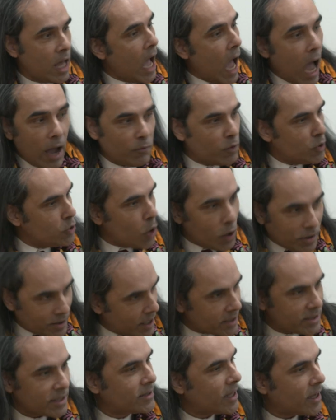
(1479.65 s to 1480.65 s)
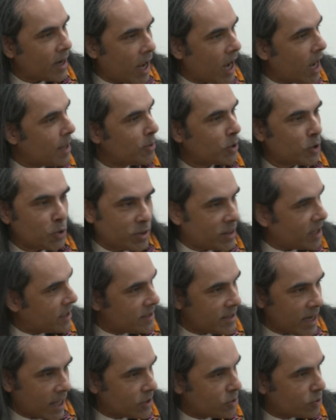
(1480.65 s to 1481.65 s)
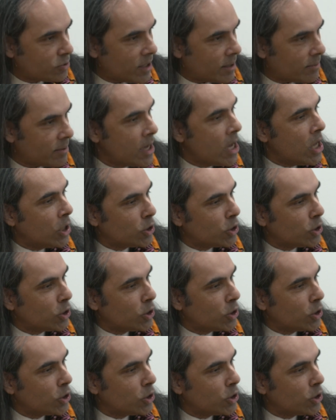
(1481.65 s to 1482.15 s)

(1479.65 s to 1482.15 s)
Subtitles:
I would not get the Dalai Lama to sit next to them.